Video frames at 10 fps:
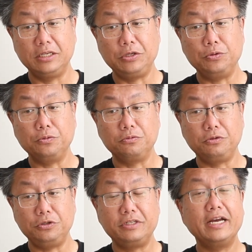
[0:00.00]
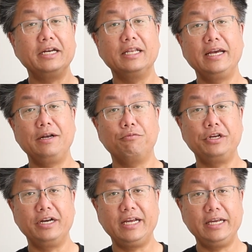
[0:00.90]
you tend to land
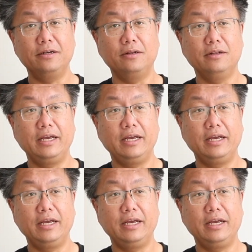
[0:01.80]
with your heel.